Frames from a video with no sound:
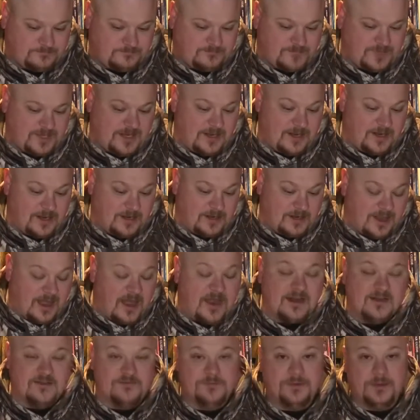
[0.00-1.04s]
A lot of
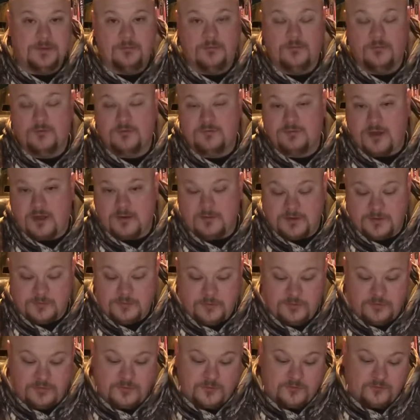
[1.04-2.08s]
people would probably put
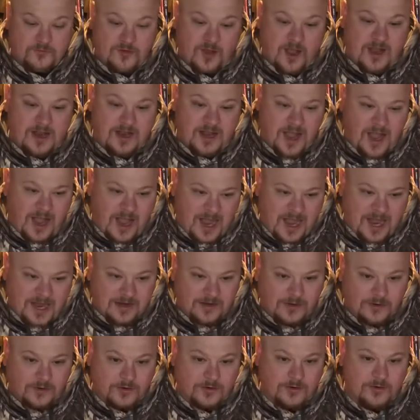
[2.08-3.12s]
The Rock higher,
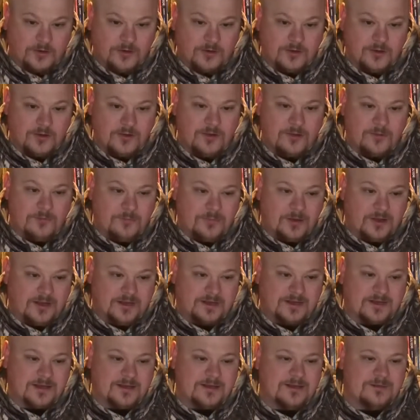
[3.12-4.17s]
but
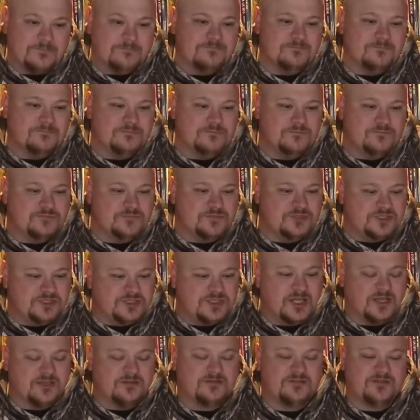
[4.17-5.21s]

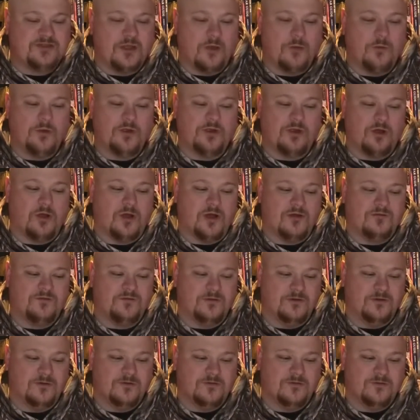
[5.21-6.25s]
just going off
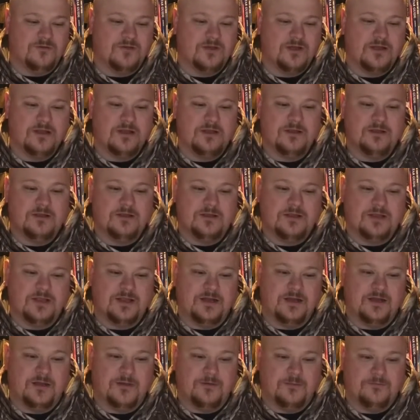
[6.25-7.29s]
of,
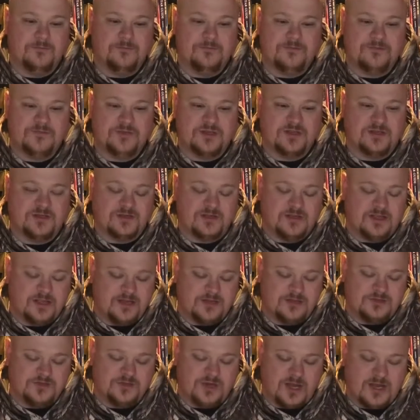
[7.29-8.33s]
again,
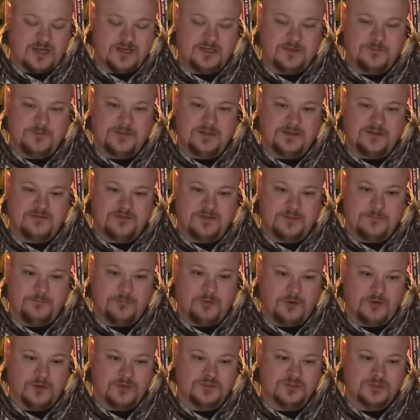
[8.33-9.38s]
trying to be as
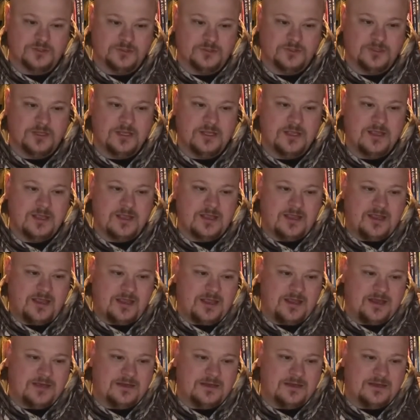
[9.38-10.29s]
impartial and